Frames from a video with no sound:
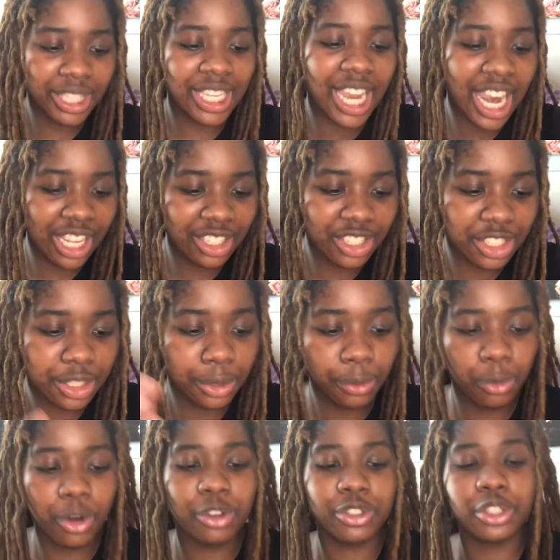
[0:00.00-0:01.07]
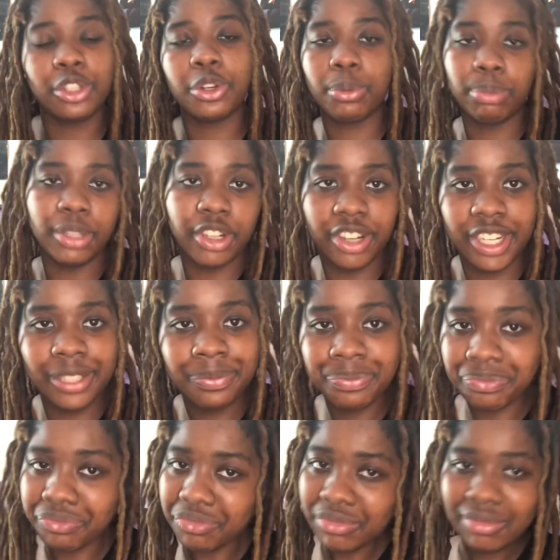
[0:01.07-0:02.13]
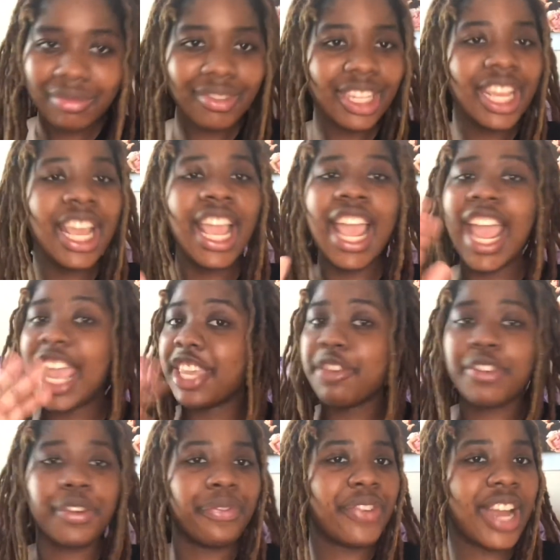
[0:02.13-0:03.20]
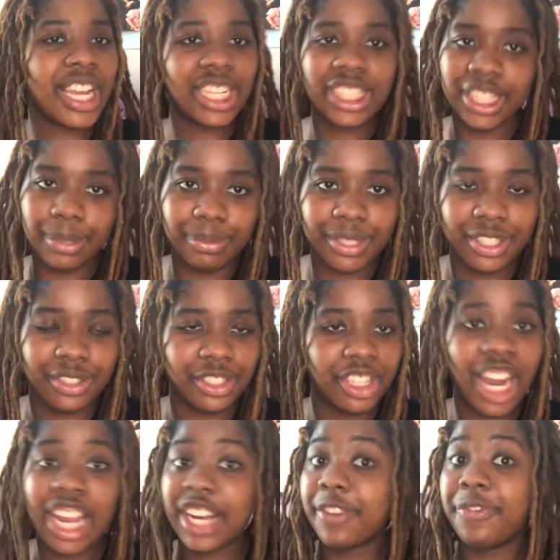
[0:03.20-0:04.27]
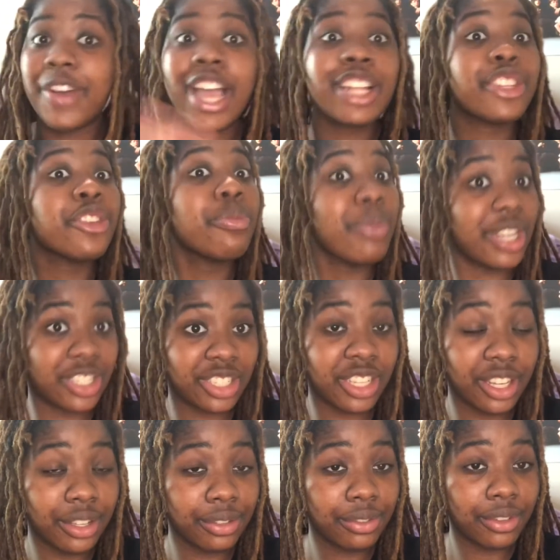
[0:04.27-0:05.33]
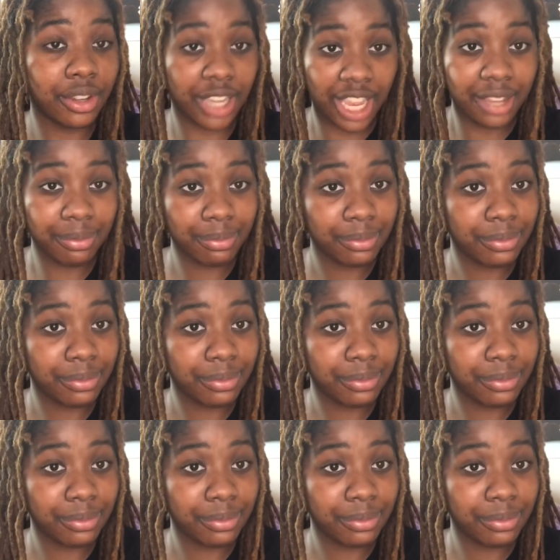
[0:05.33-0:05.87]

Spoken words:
Eilish, The World's a Little Blurry, and you can find clips. You're not gonna find too much stuff, okay?